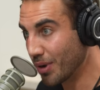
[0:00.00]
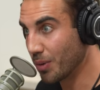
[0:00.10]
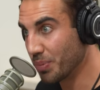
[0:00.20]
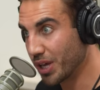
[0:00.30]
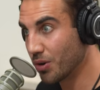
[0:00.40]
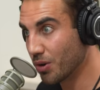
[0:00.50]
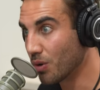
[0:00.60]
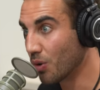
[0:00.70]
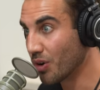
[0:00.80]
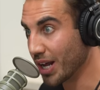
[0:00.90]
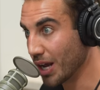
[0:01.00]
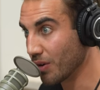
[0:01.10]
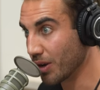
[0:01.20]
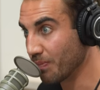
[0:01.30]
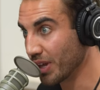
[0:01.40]
about a Peter or an
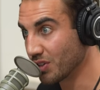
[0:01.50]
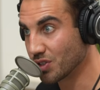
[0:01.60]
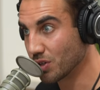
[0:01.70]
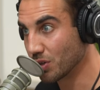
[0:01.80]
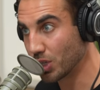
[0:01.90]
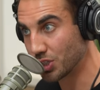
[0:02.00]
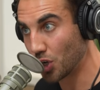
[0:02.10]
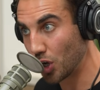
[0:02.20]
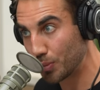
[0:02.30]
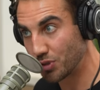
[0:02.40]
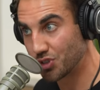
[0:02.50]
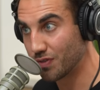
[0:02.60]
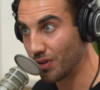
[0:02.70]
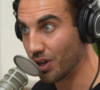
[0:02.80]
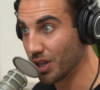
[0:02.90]
Aaron is they're it's almost
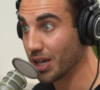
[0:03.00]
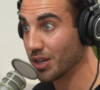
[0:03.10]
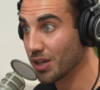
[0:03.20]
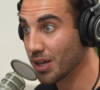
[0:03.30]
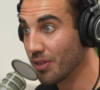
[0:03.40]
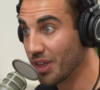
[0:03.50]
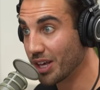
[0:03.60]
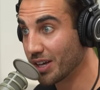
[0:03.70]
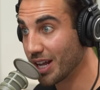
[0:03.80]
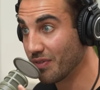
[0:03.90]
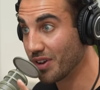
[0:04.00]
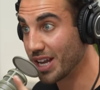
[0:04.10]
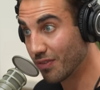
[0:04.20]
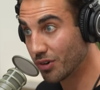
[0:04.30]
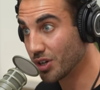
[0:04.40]
savant like. They is. could have
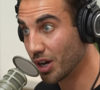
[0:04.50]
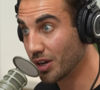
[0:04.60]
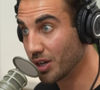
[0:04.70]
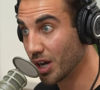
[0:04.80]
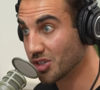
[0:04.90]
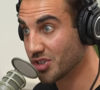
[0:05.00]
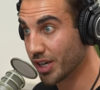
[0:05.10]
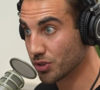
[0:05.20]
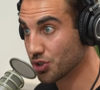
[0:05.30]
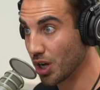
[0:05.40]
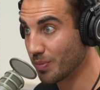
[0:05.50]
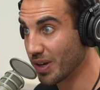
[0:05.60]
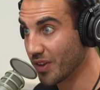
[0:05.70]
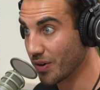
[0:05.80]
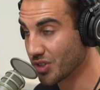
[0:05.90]
never done a sales job
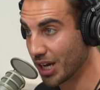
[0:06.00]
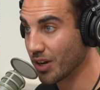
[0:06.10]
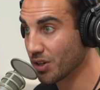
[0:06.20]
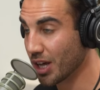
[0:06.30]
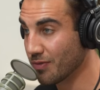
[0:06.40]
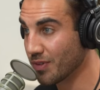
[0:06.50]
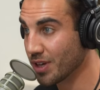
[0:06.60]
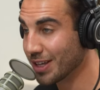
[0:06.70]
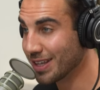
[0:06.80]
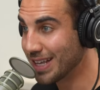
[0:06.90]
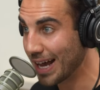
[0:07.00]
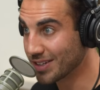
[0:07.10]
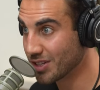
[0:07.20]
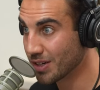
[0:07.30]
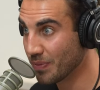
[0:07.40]
in their entire life
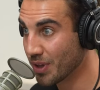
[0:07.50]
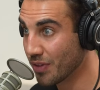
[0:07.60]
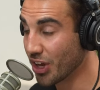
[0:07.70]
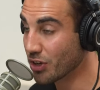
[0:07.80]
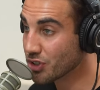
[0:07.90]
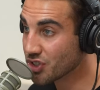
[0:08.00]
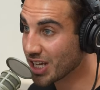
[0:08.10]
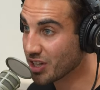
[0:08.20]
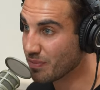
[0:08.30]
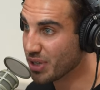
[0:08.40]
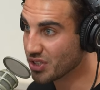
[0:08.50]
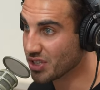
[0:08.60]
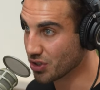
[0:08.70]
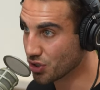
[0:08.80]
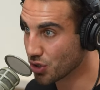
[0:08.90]
yet. They understand the
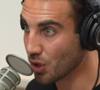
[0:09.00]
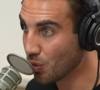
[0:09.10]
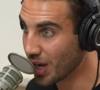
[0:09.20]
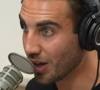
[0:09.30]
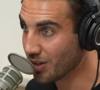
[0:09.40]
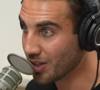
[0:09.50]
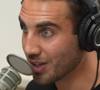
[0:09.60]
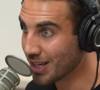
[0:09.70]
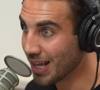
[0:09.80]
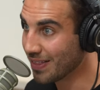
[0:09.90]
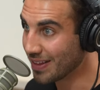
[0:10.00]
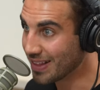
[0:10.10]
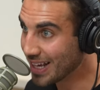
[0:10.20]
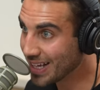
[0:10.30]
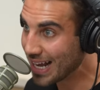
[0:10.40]
business so well that
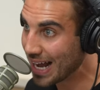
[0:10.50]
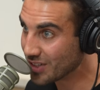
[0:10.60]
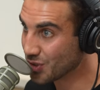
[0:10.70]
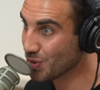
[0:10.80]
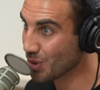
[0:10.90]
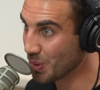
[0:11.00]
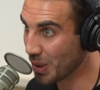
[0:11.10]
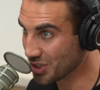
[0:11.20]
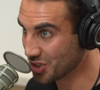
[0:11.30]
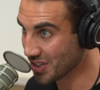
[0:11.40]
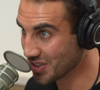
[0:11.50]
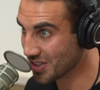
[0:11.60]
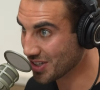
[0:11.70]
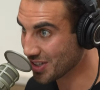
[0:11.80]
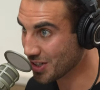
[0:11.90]
they can ask you the
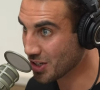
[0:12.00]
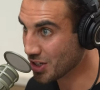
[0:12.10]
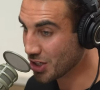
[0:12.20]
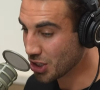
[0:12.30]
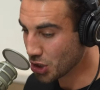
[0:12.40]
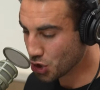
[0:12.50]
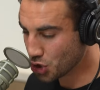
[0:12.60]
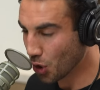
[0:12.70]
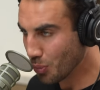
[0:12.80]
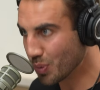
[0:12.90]
questions mm-hmm. so